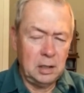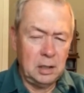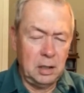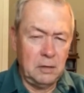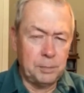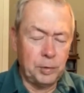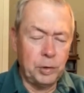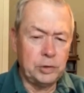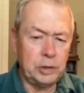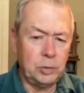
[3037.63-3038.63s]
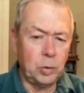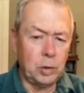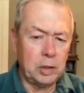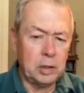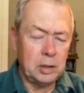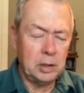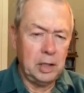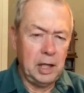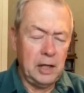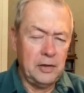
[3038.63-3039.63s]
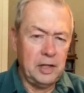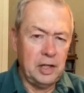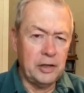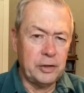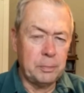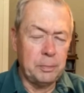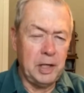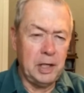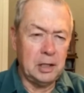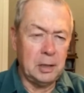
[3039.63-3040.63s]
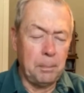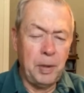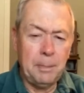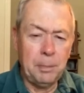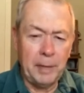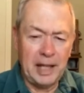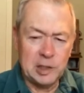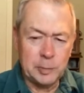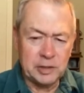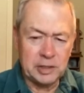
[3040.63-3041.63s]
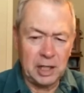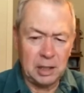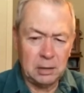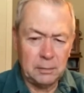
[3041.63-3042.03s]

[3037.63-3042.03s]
of producing work, and the other being the people management side.